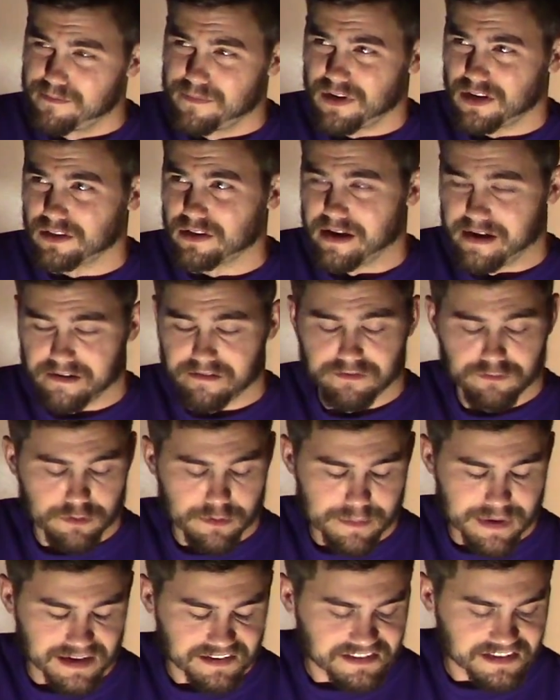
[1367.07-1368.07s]
a lot of what
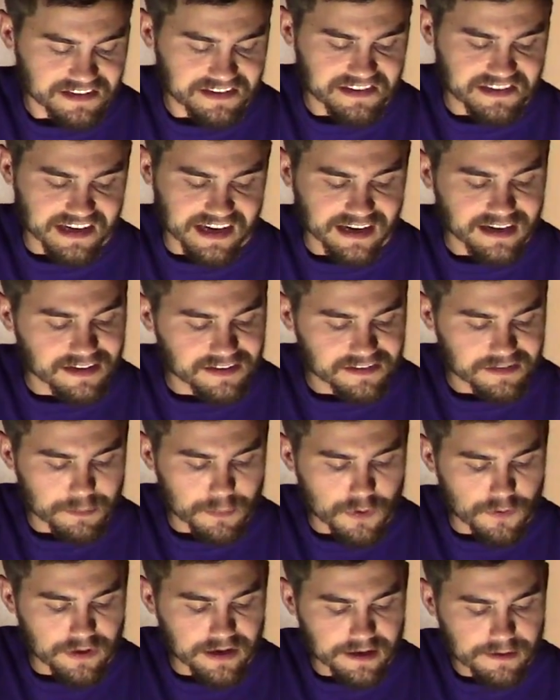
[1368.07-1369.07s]
makes it stink is
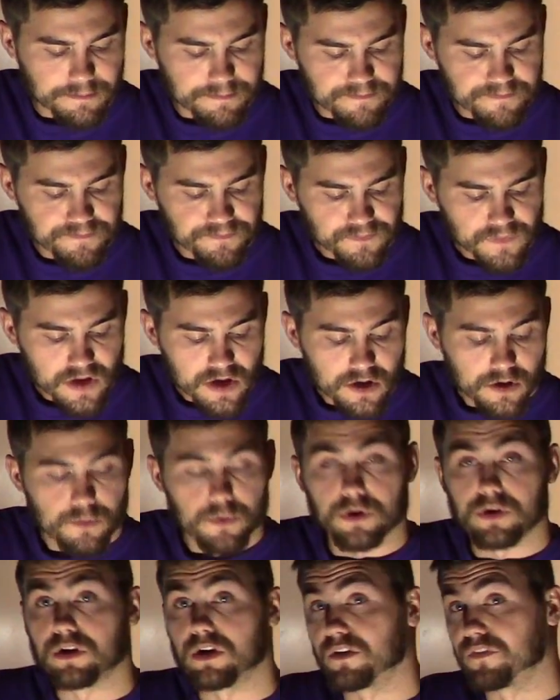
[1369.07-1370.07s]
ammonia.
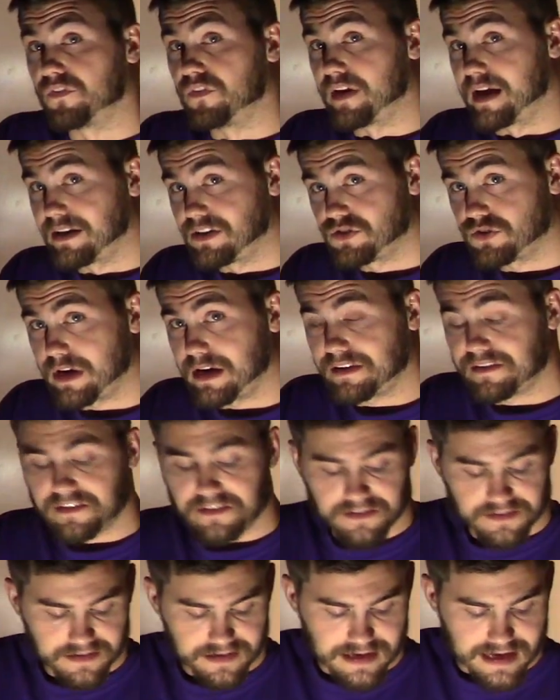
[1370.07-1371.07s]
What are called
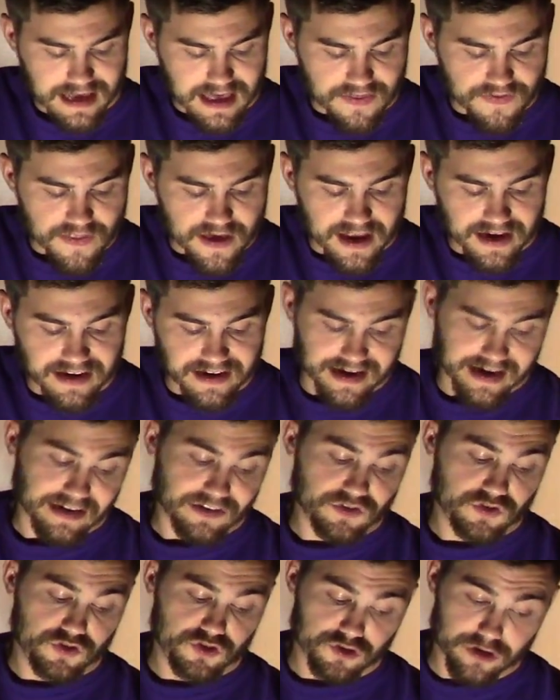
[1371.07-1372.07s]
nitrates, and then
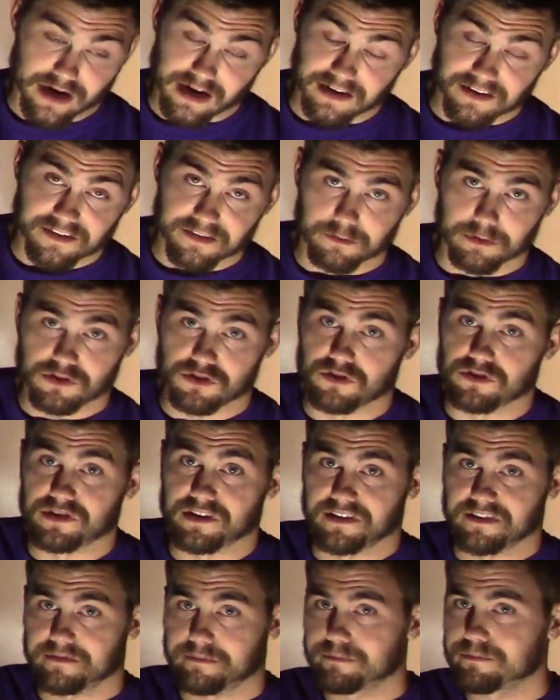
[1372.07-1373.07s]
nitrites, which are
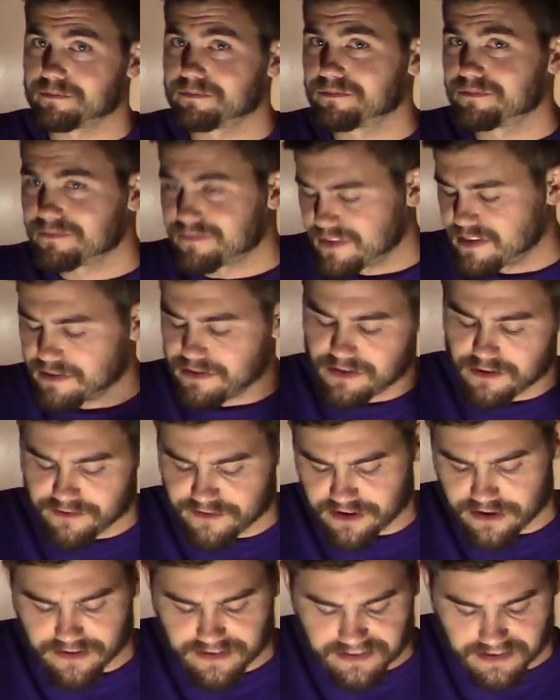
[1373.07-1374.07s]
they're
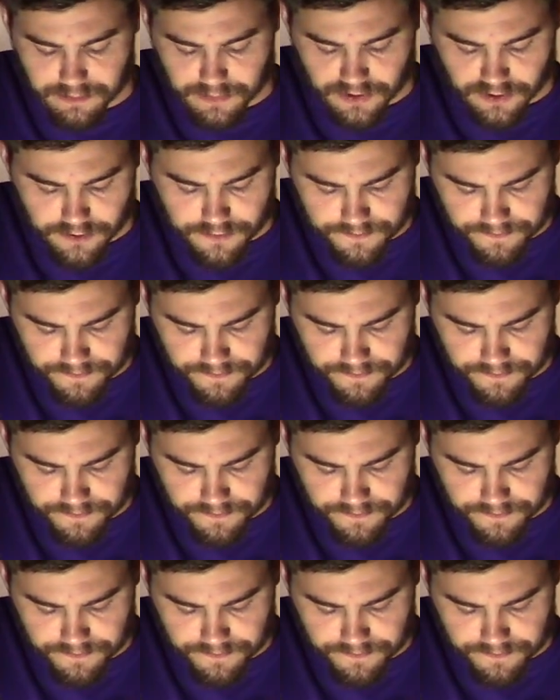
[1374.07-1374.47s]
very similar.